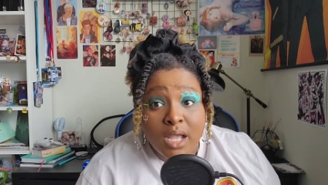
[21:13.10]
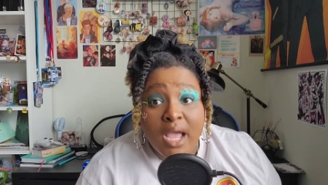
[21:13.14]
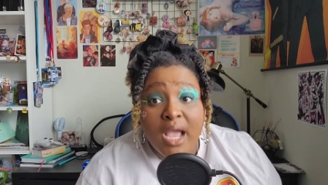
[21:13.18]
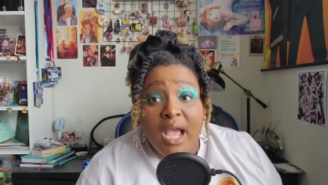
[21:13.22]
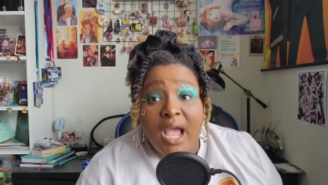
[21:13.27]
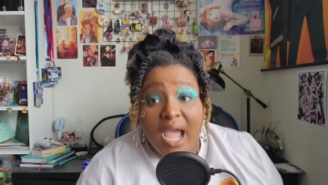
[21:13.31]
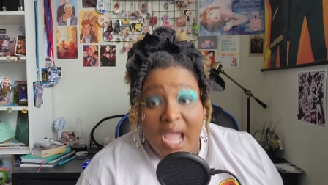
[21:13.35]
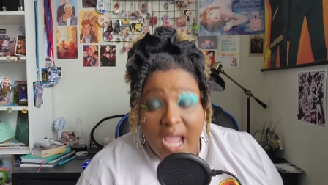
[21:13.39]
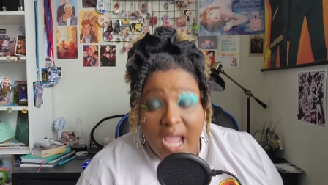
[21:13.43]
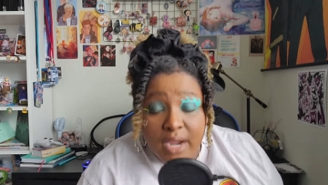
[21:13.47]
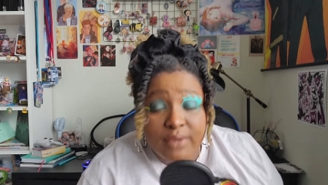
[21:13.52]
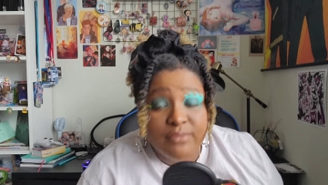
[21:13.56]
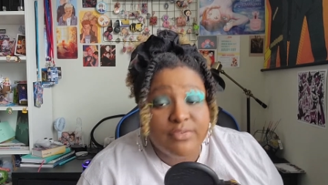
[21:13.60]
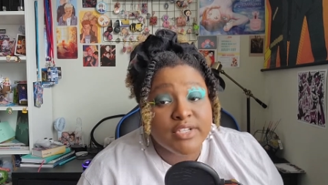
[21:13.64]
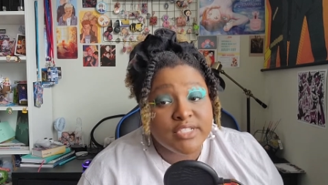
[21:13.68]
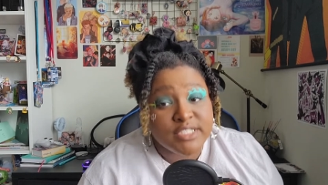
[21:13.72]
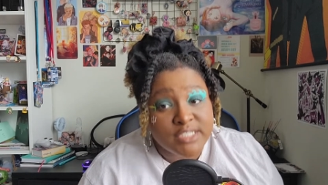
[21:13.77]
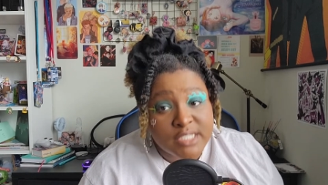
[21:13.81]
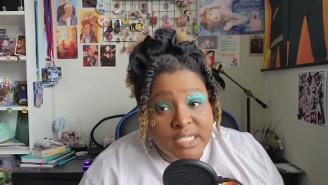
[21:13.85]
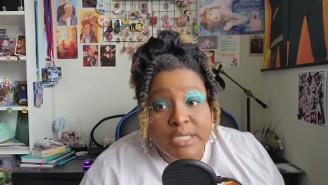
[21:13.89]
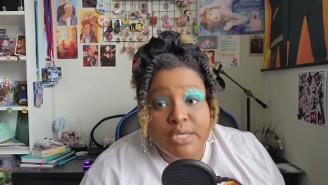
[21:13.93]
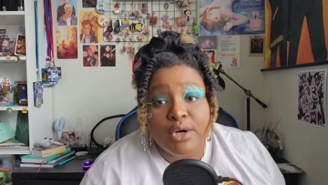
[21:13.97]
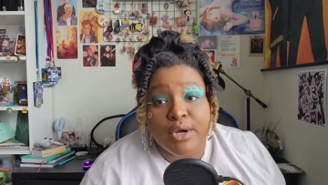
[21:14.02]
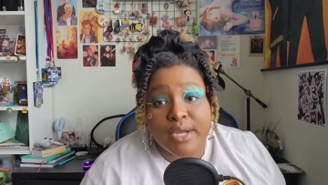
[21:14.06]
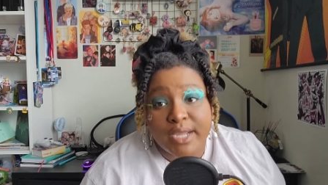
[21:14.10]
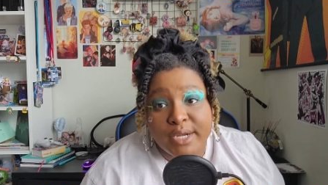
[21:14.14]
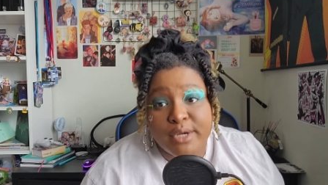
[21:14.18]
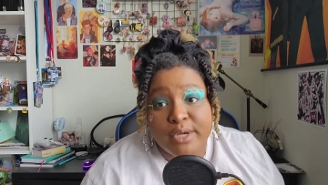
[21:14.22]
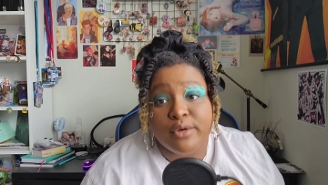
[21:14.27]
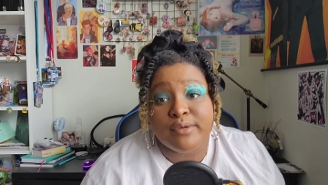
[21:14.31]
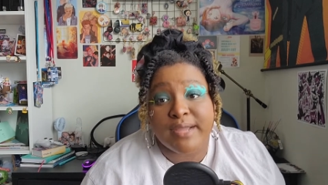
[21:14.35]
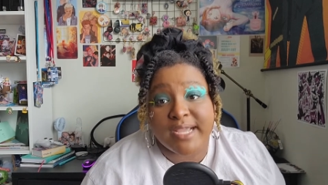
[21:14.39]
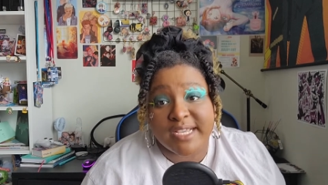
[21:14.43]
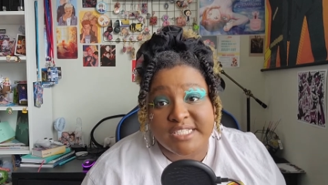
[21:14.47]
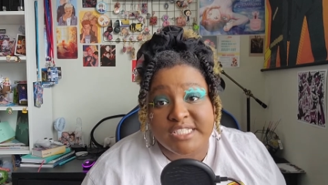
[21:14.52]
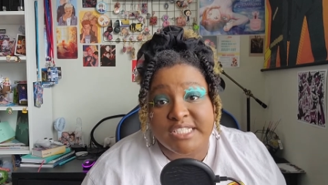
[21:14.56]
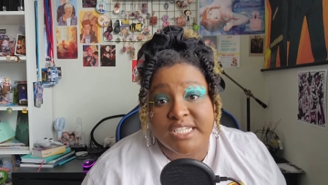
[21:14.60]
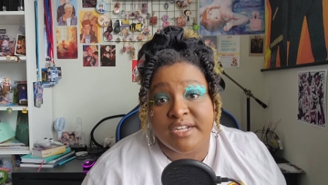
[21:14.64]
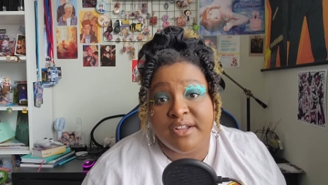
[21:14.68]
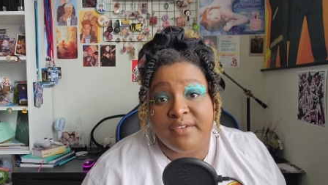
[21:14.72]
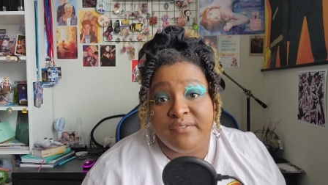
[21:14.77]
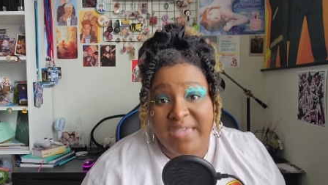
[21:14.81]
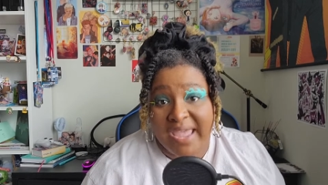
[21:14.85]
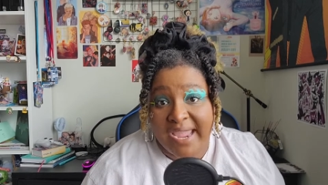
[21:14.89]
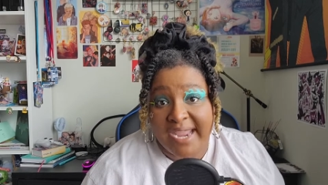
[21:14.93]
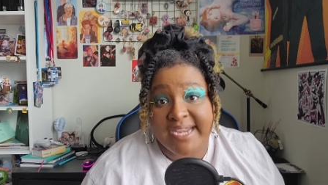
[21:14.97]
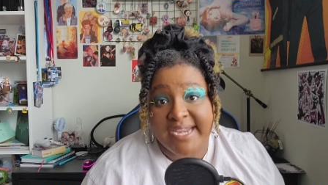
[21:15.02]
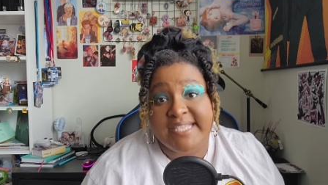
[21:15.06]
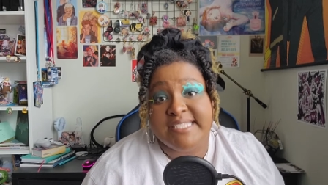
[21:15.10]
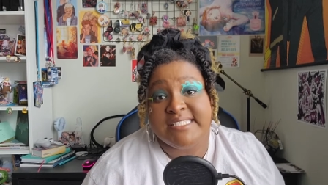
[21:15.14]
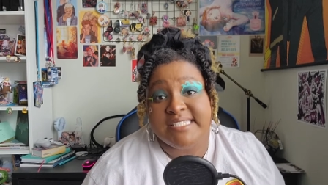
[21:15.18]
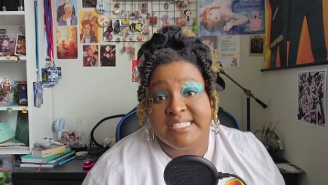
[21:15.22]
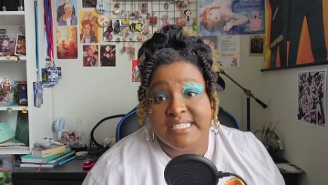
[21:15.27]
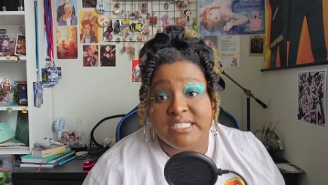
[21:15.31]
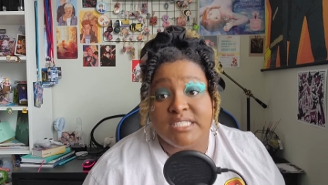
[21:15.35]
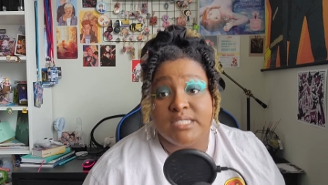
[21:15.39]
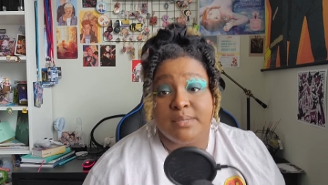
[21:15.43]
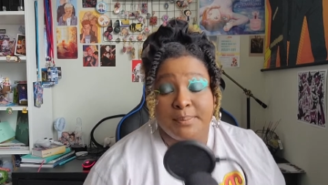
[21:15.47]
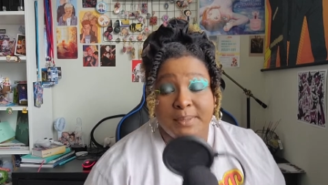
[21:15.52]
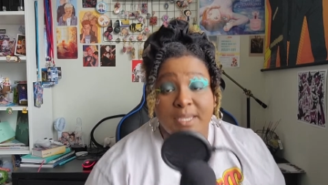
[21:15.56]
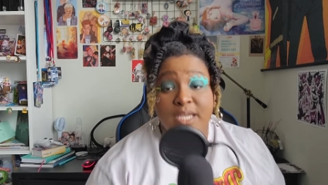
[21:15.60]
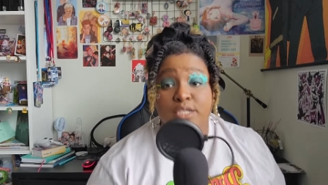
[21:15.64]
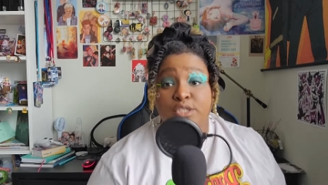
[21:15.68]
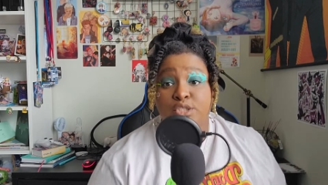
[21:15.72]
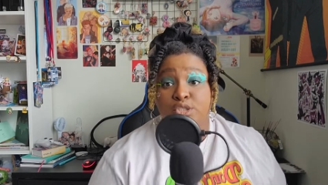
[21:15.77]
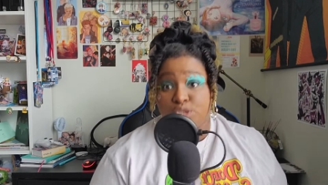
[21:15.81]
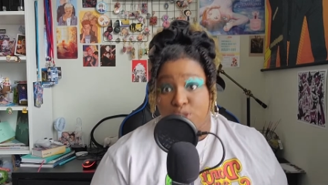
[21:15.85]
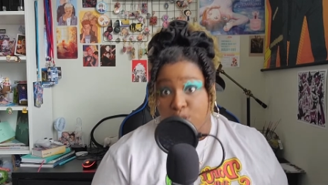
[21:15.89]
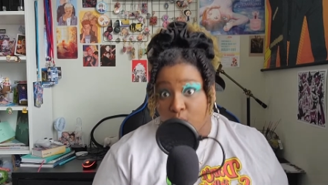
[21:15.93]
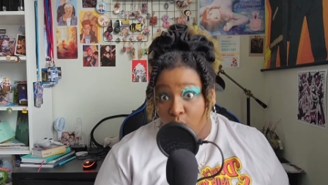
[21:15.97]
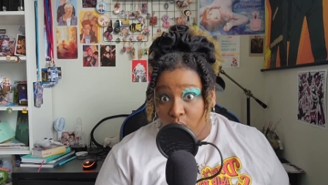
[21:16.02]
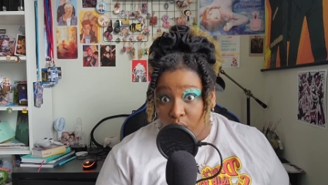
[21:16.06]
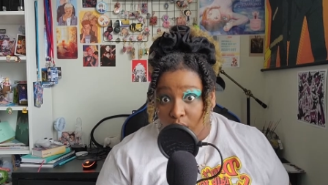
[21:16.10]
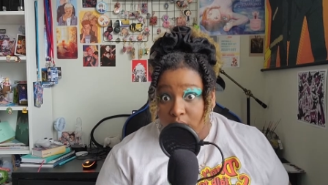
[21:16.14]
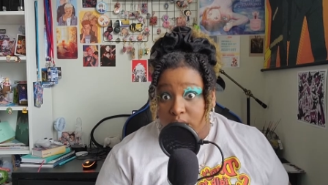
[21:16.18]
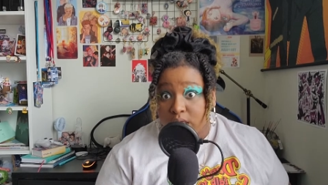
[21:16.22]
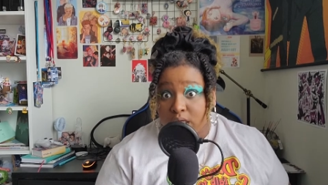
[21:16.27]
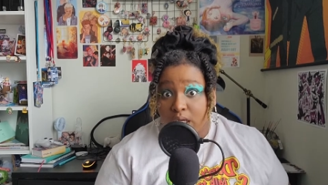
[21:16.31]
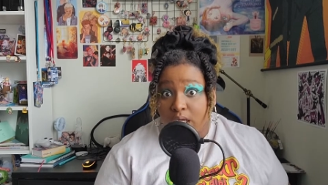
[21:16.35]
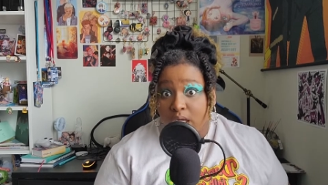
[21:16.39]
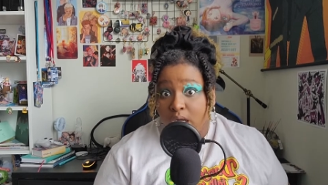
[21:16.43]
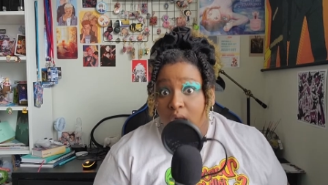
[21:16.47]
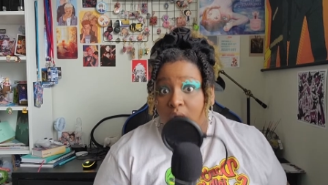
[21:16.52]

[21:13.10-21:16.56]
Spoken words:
Every single iteration of Hades needs to be a dork.